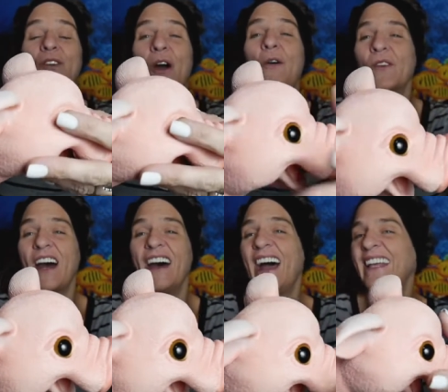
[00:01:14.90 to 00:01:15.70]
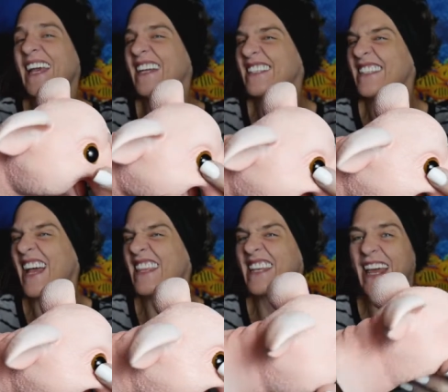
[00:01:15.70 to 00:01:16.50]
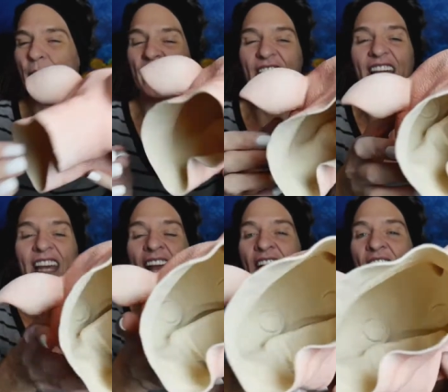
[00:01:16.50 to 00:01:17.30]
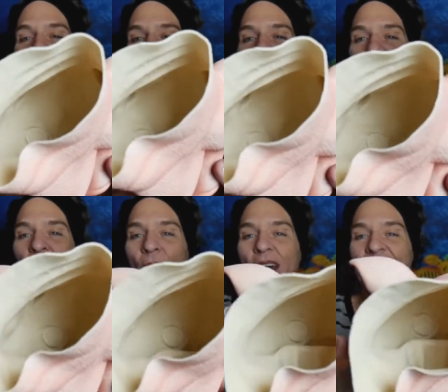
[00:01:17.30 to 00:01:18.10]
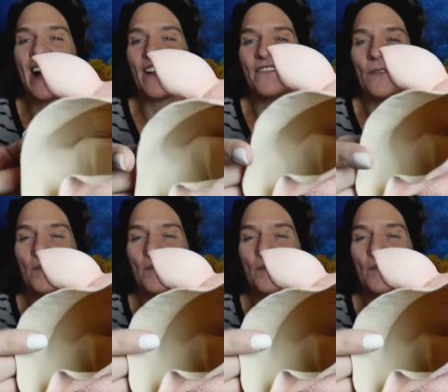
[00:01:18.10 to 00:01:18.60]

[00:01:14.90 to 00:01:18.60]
Coca, I can't say the name of it, they are made out of a